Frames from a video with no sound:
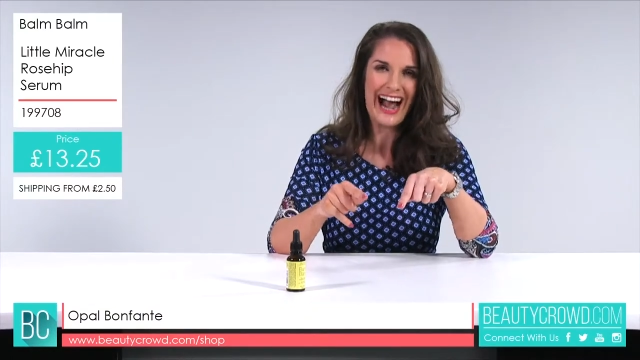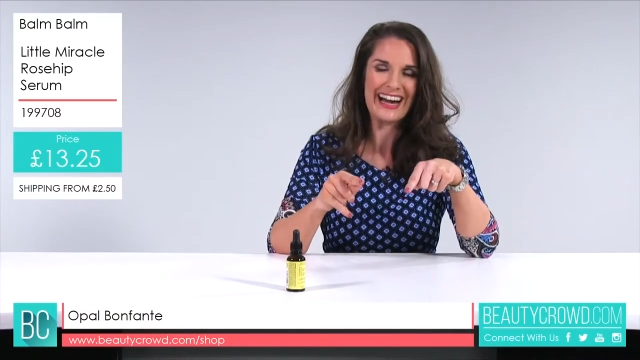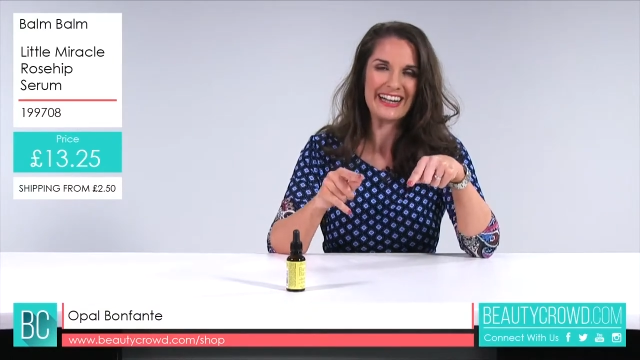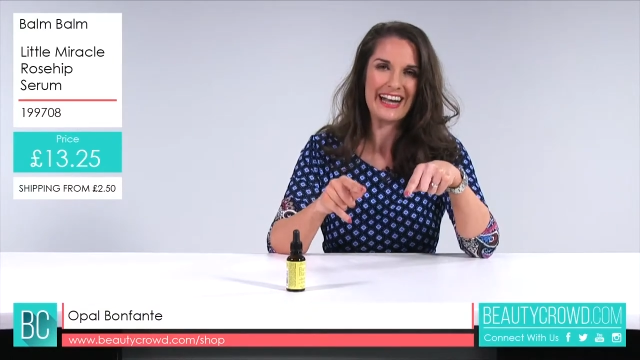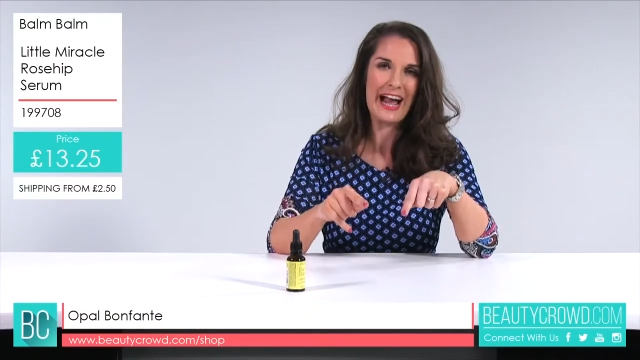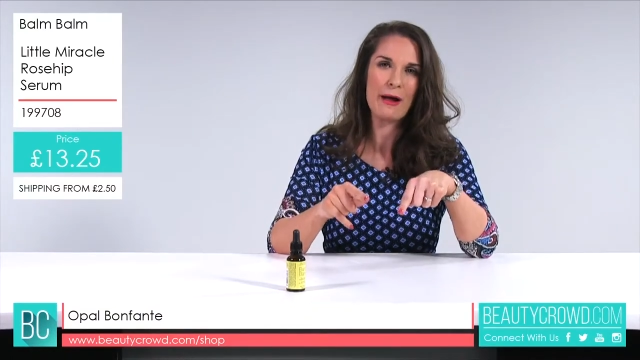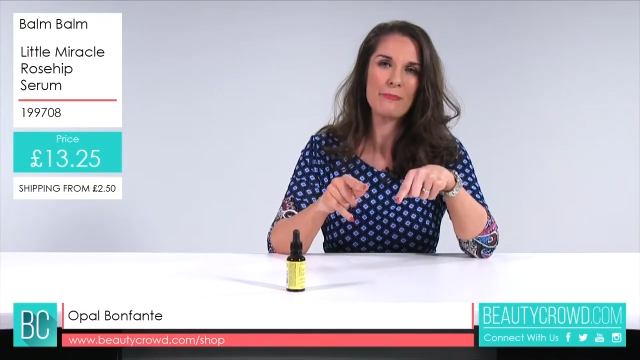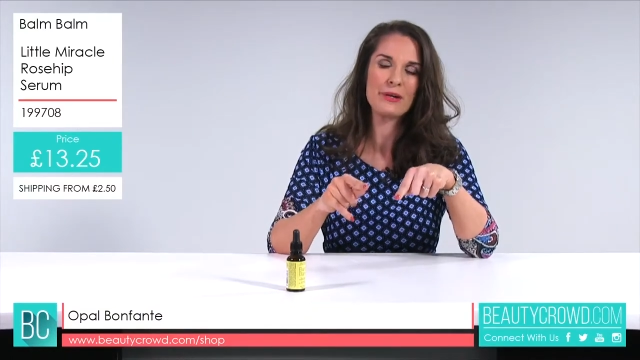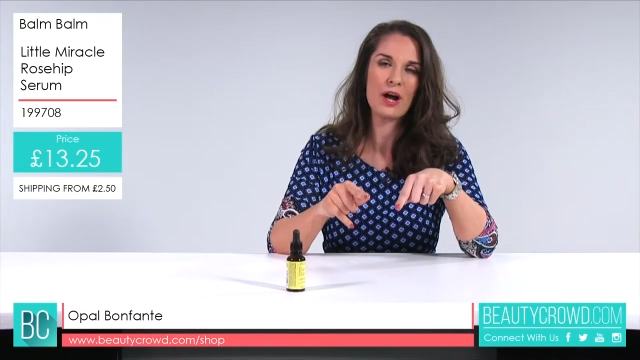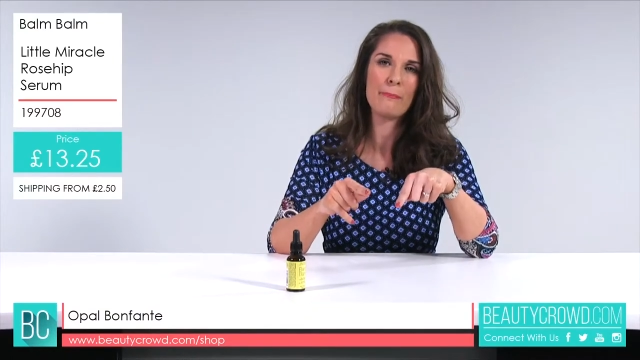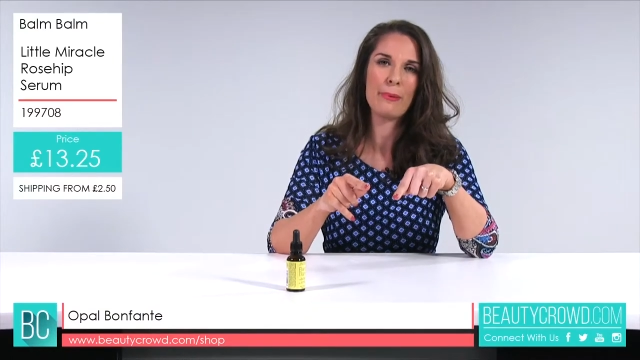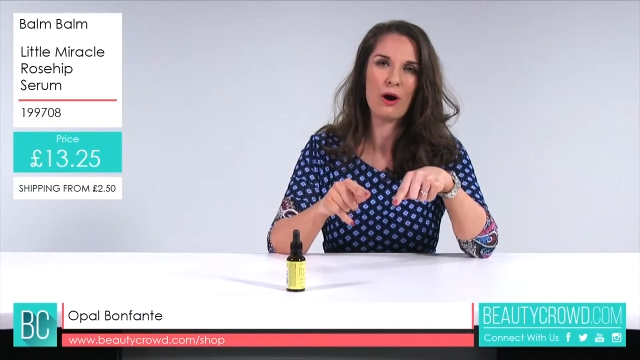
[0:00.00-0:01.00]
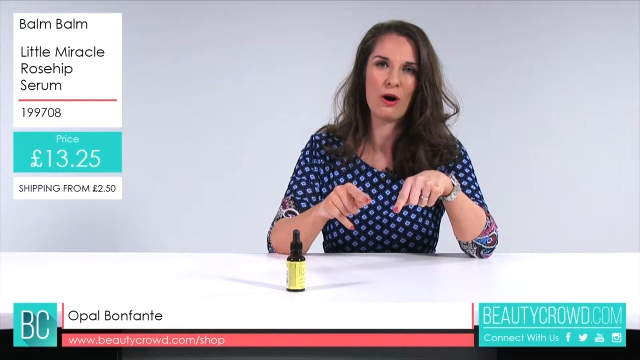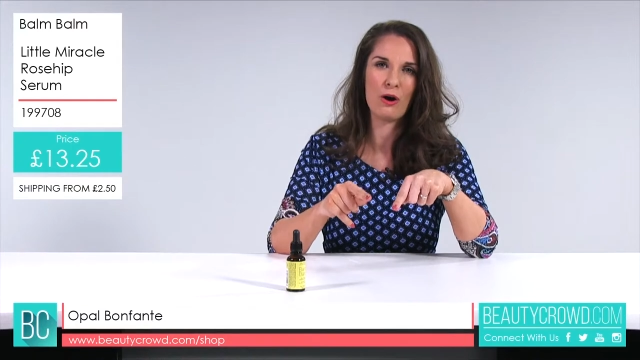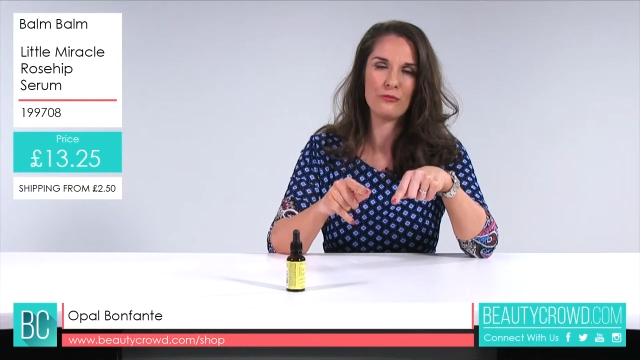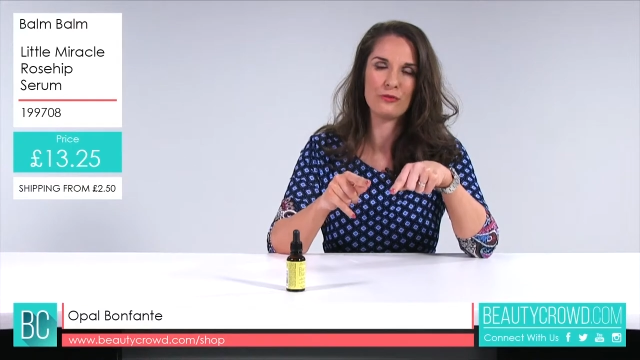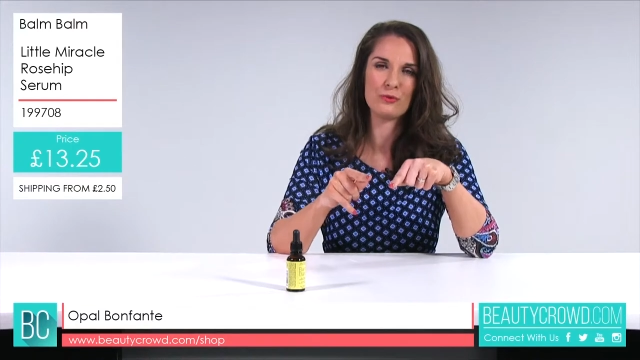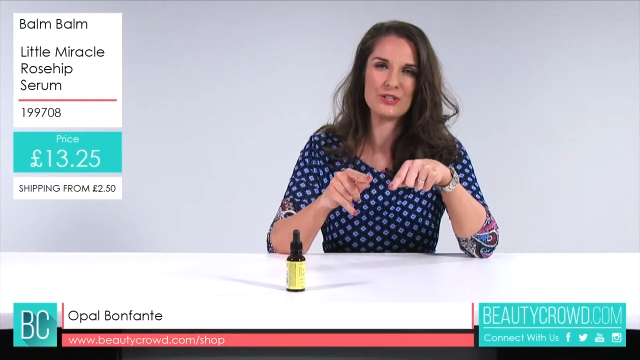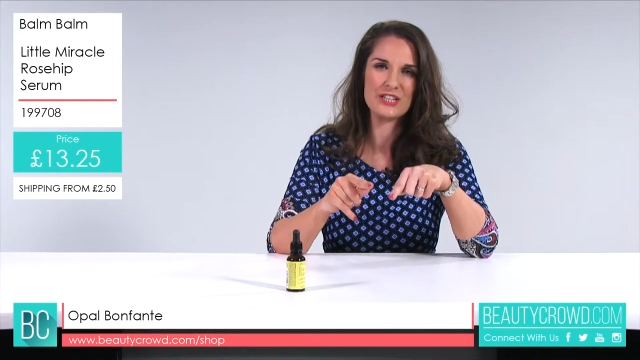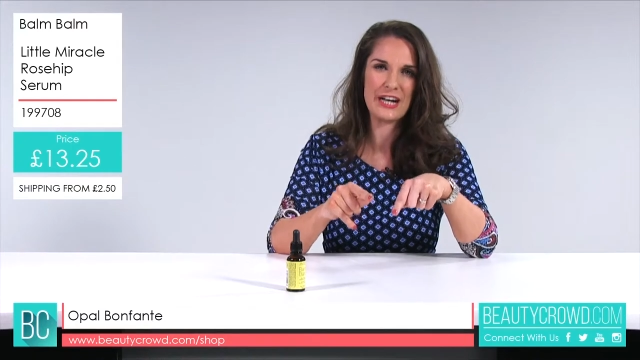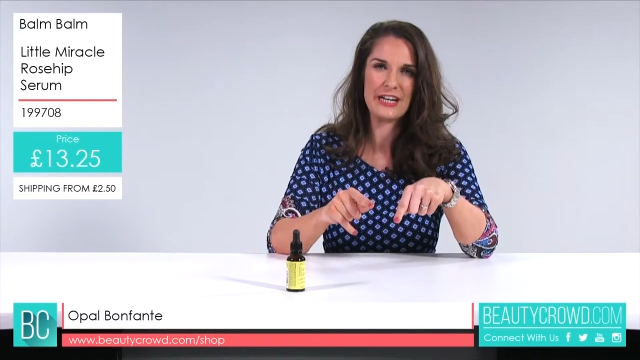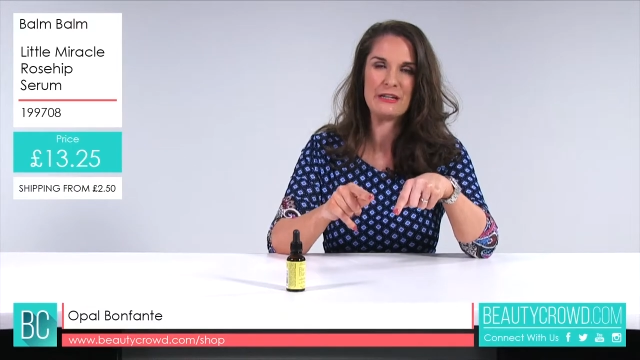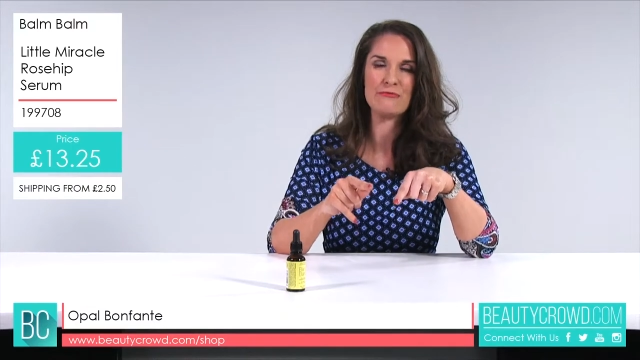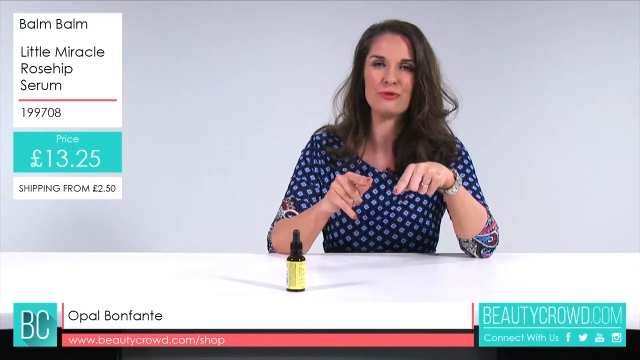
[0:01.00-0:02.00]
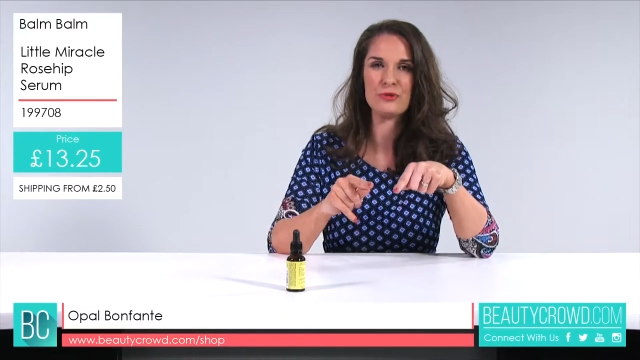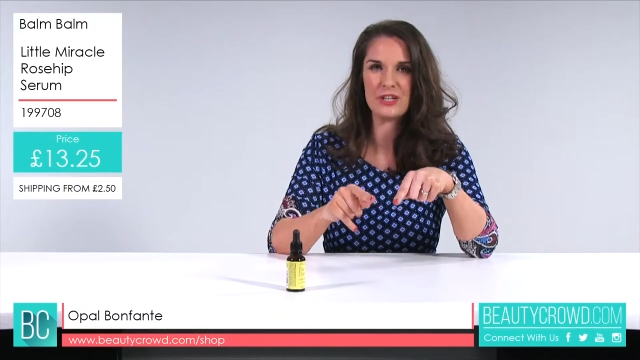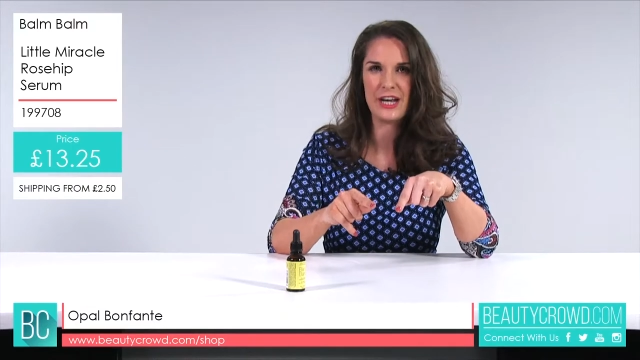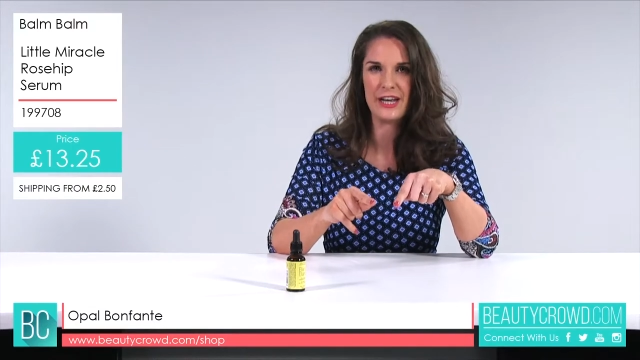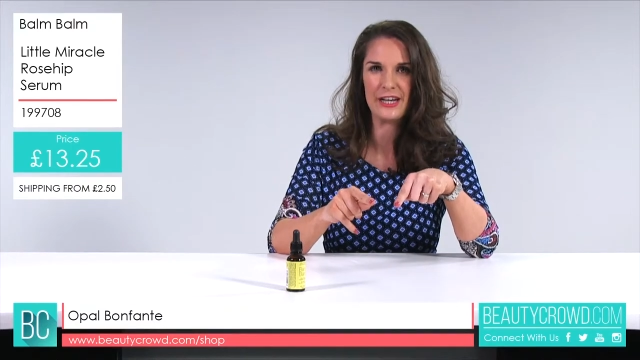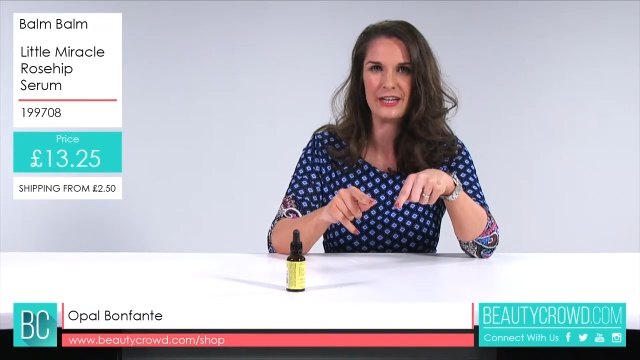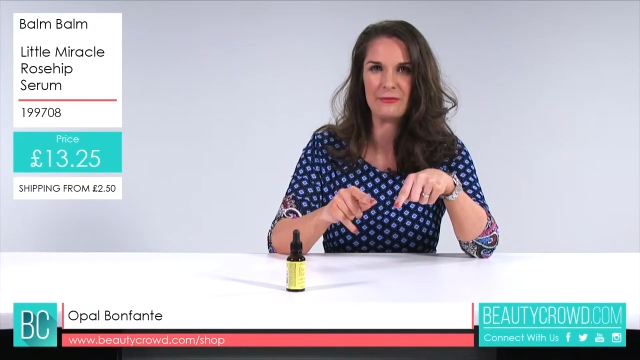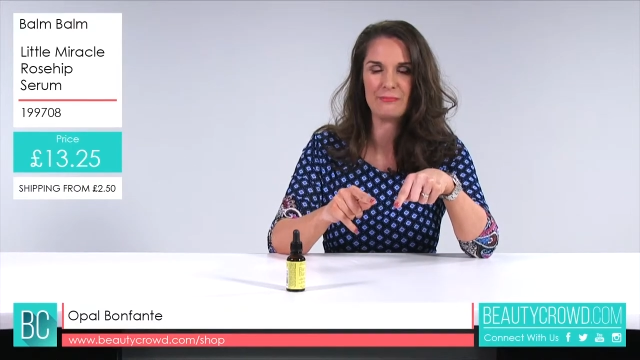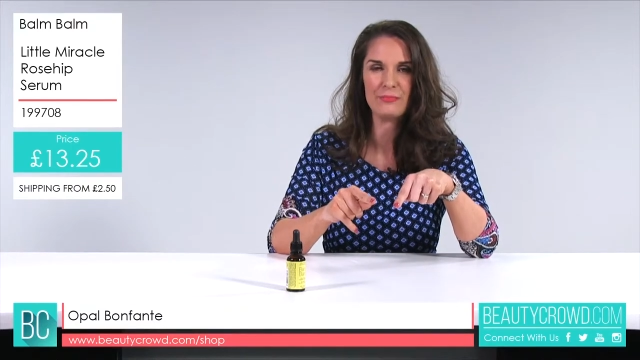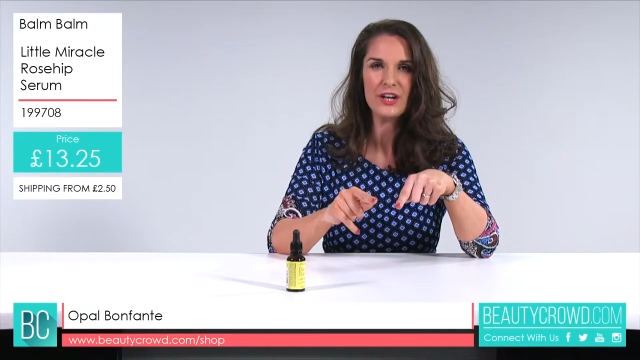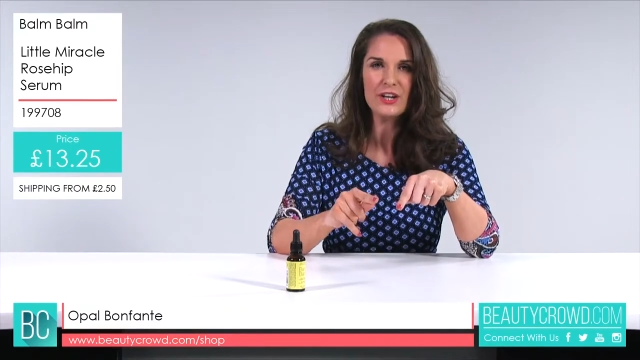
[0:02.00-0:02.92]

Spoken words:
and it can become part of your daily routine.